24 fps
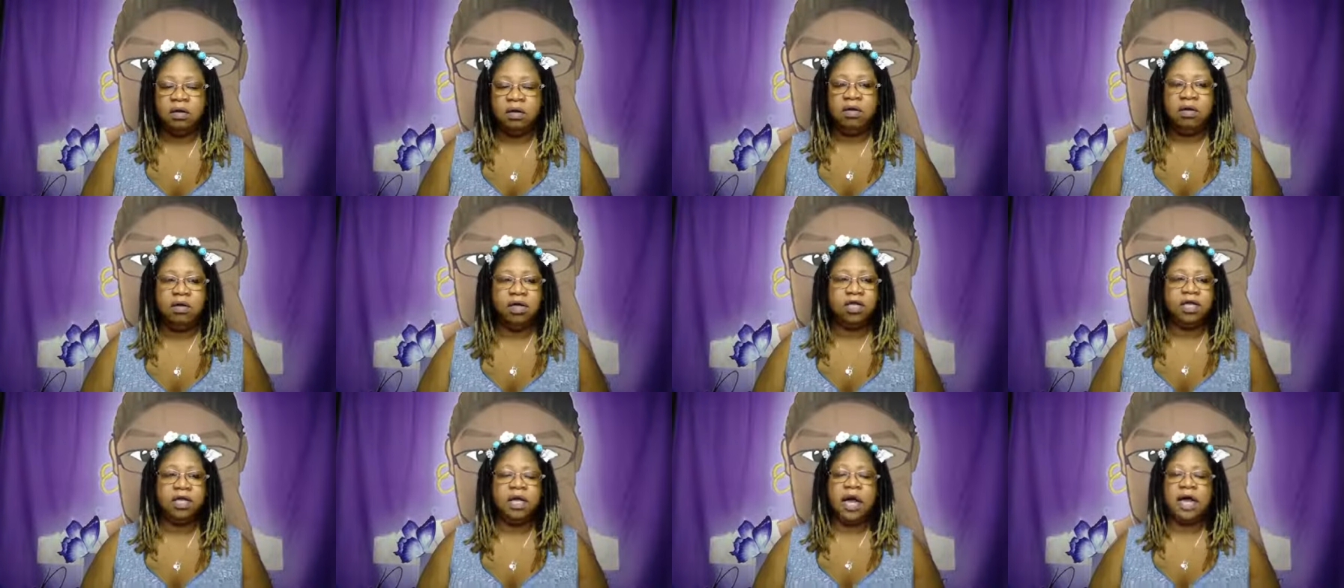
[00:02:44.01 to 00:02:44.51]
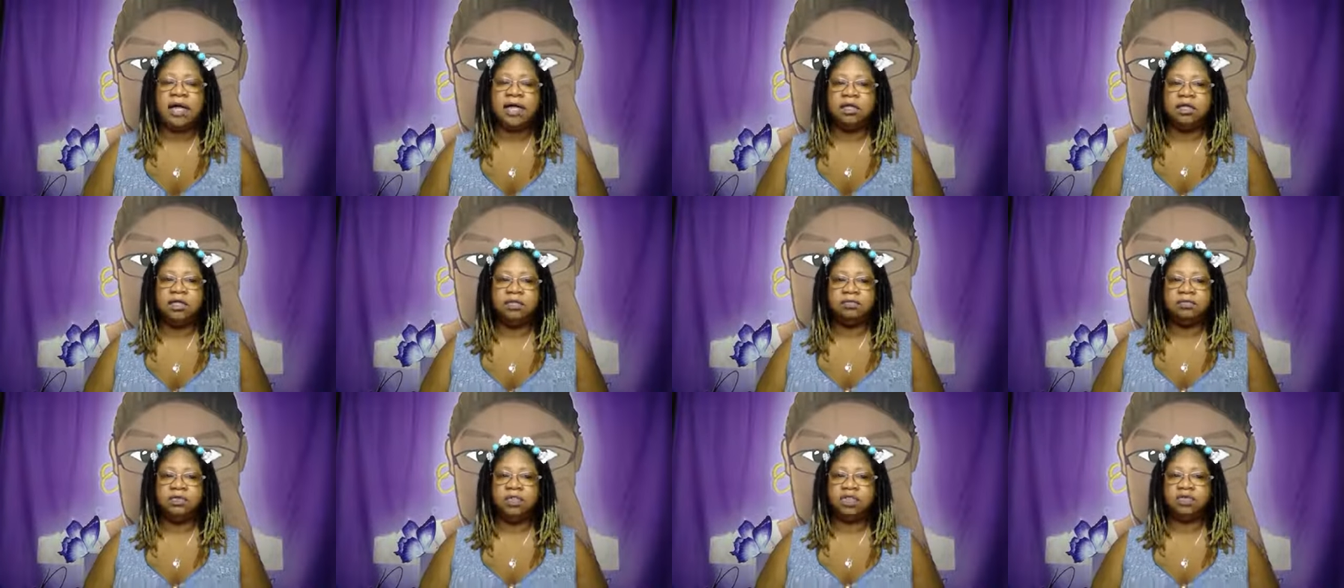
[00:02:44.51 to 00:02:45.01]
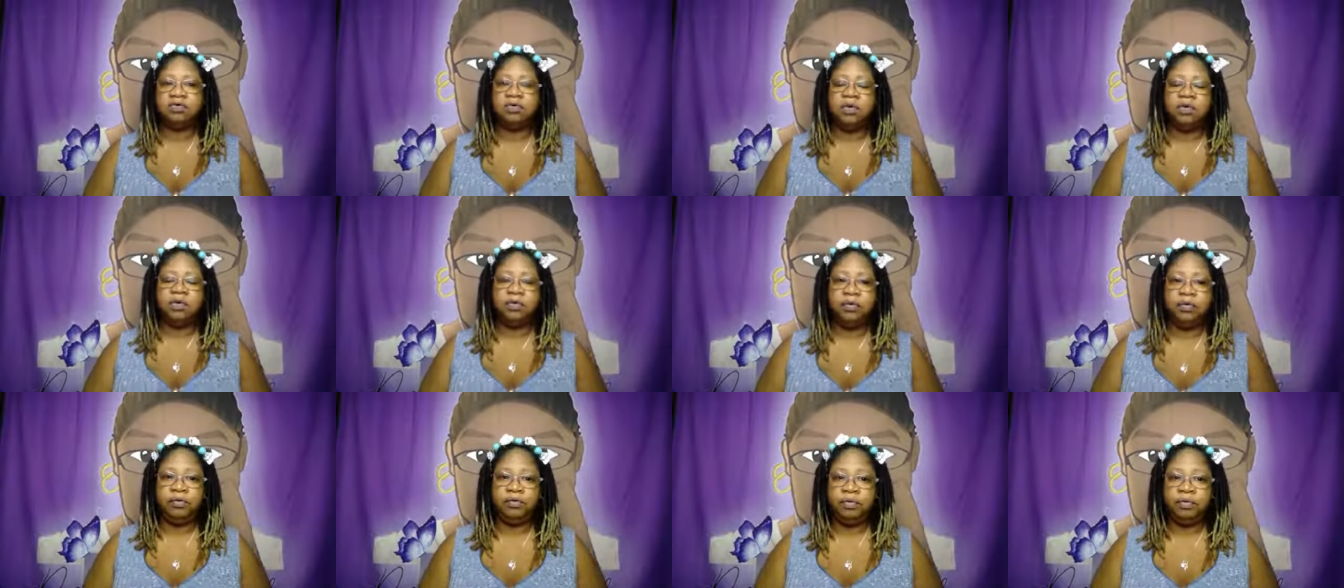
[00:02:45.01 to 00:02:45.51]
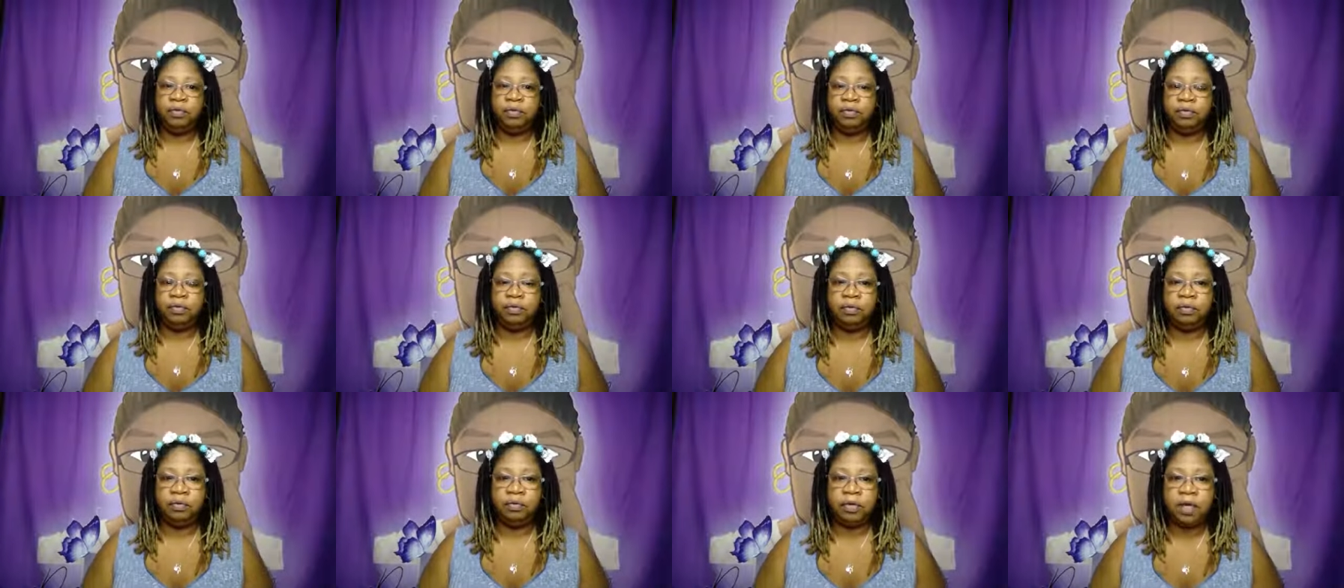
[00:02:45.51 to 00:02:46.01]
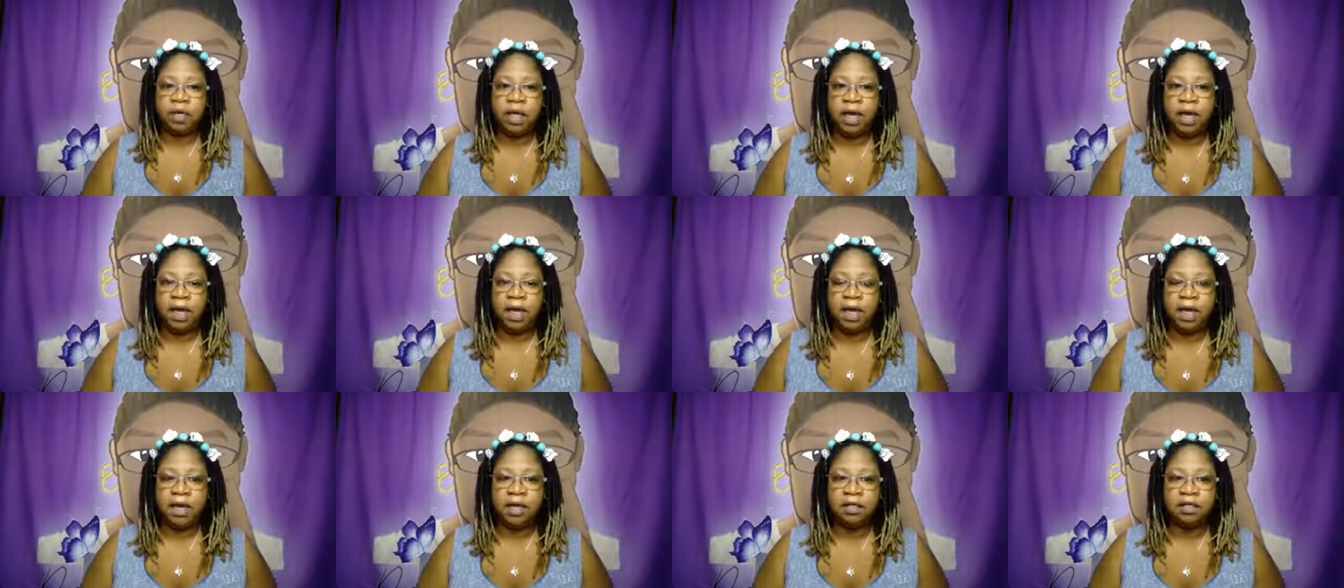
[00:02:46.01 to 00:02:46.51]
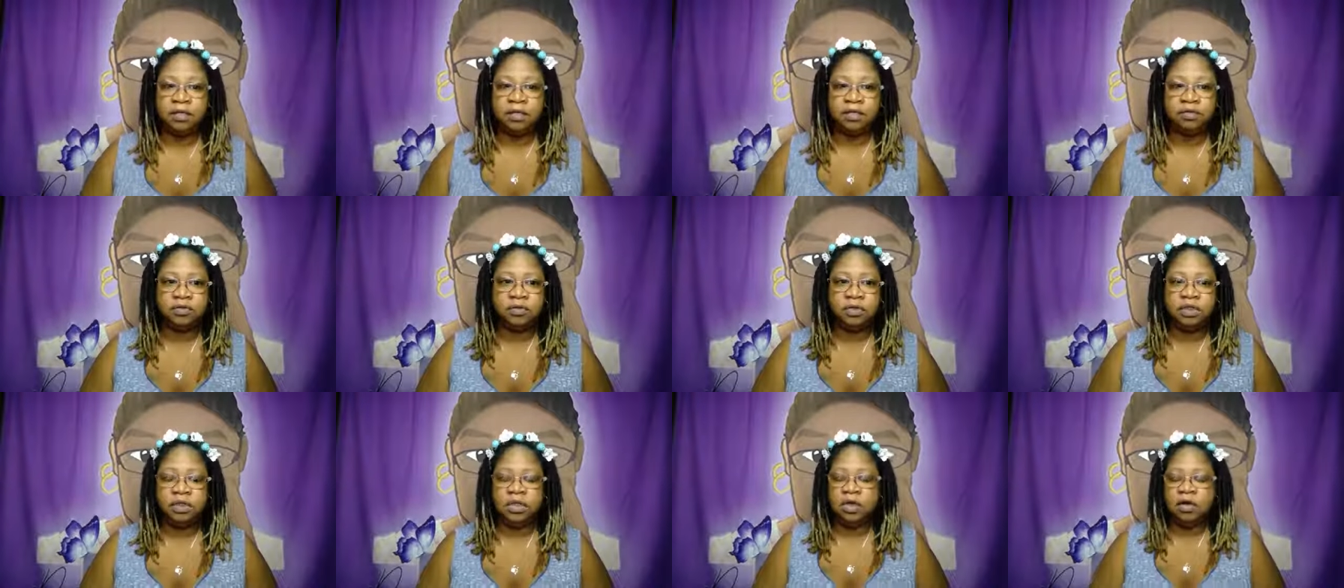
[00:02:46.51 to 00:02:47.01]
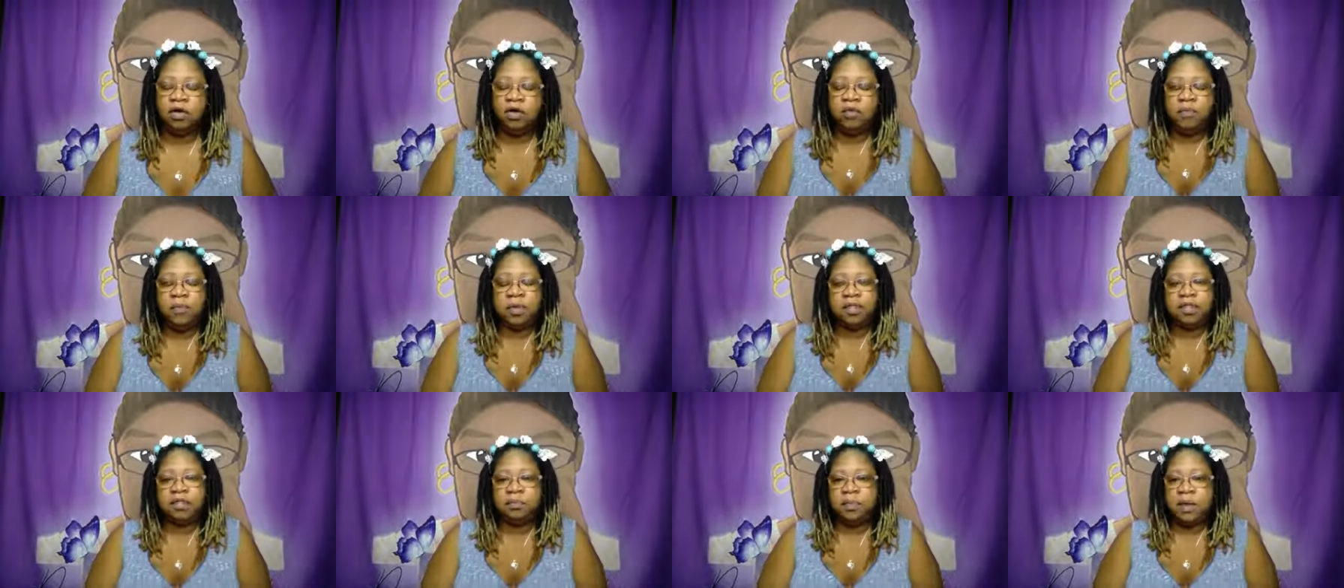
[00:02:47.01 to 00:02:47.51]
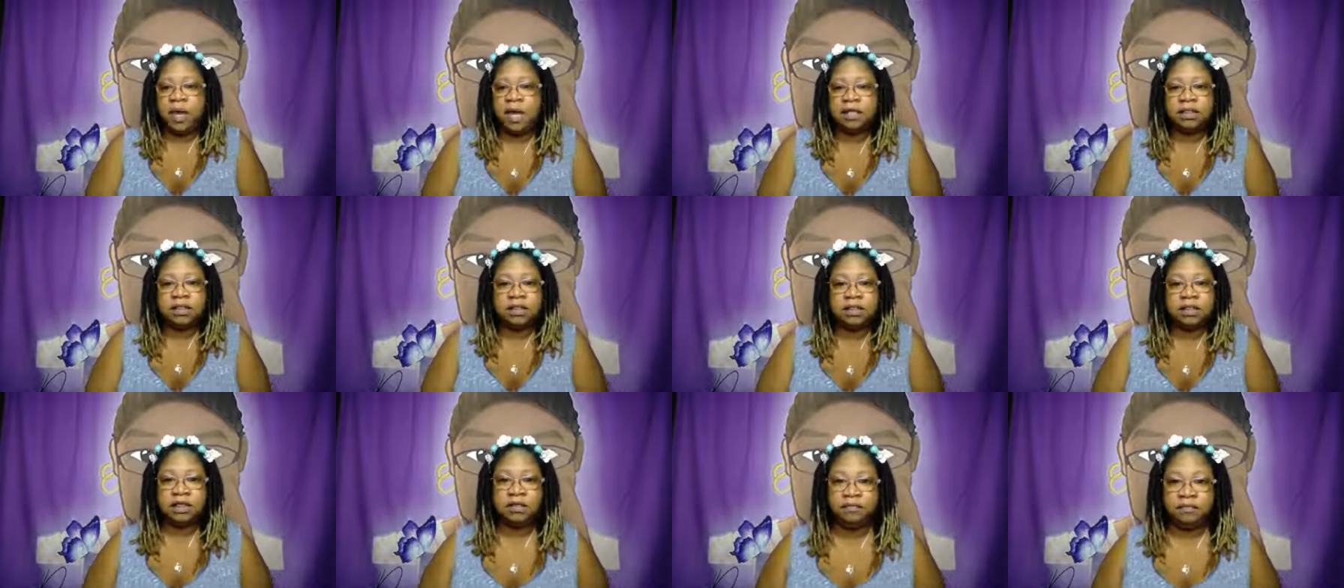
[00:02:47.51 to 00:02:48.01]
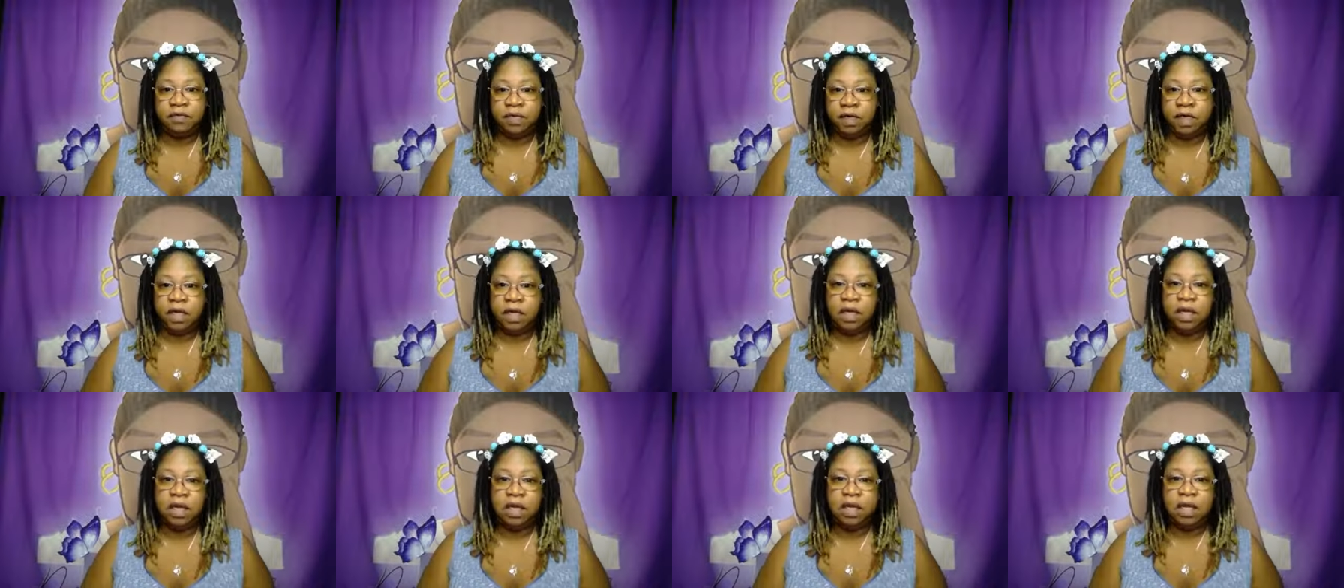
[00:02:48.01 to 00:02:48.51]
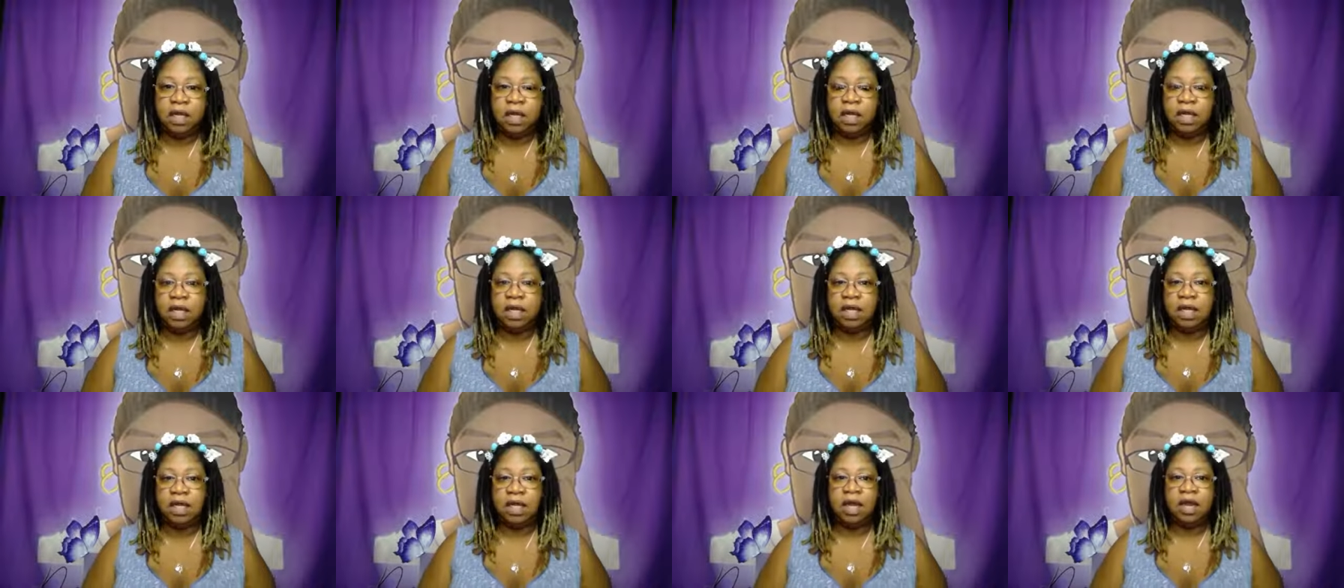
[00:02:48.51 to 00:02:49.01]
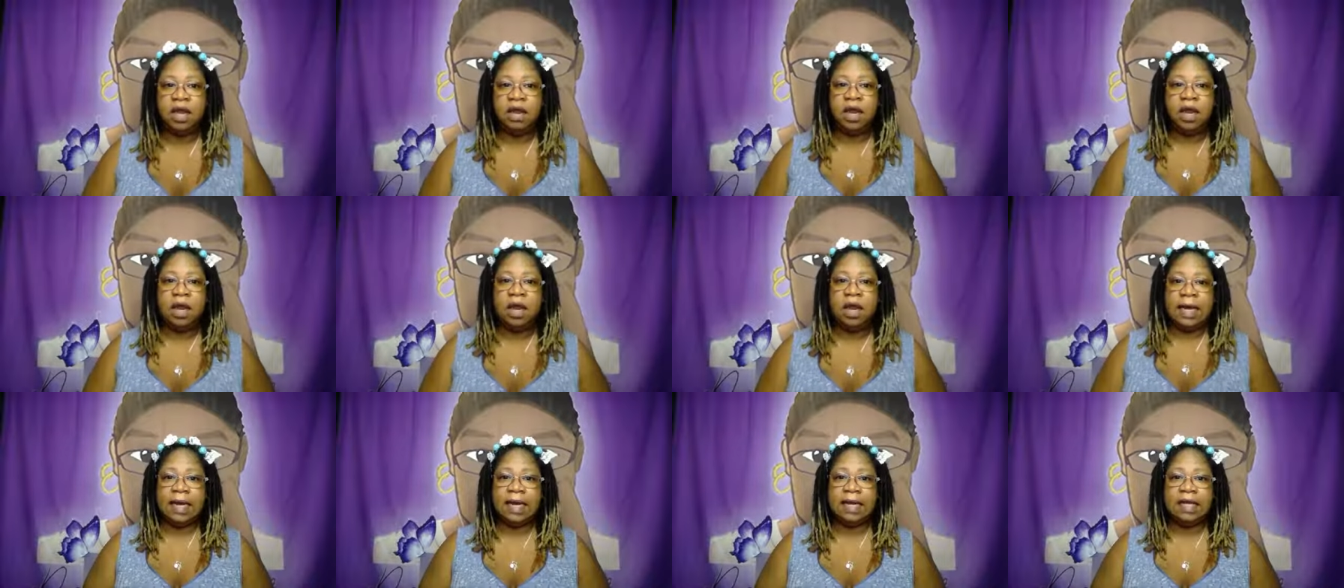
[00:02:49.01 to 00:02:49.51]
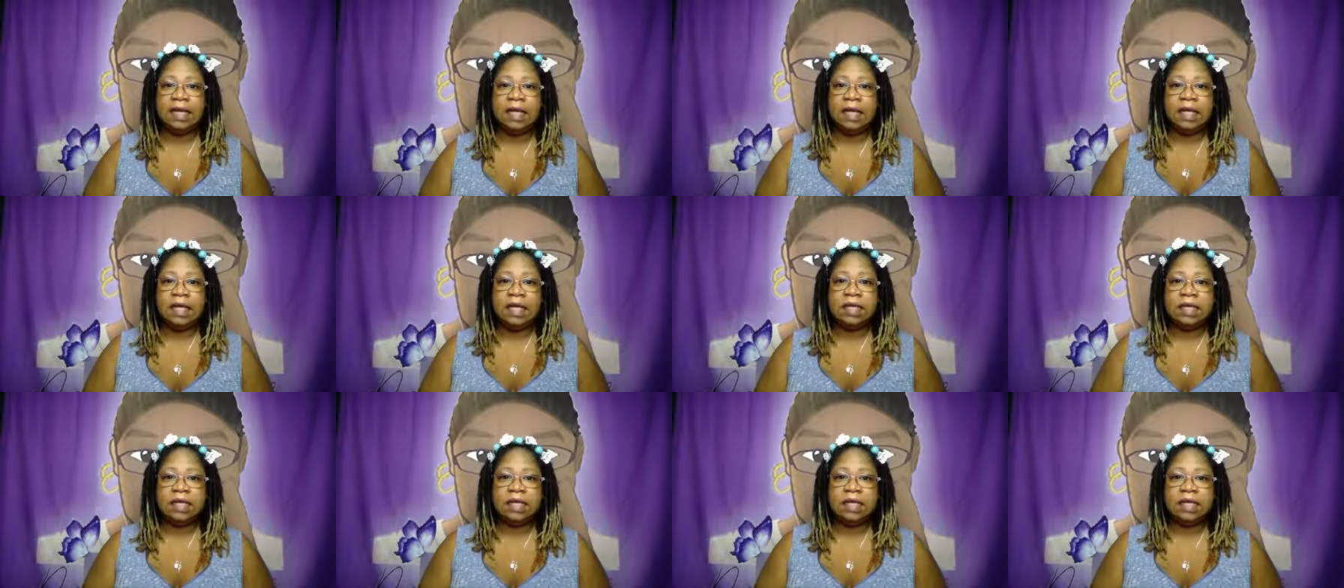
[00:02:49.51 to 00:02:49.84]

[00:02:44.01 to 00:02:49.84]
all you got to do is scroll through and you'll see a whole bunch of positivity in there, and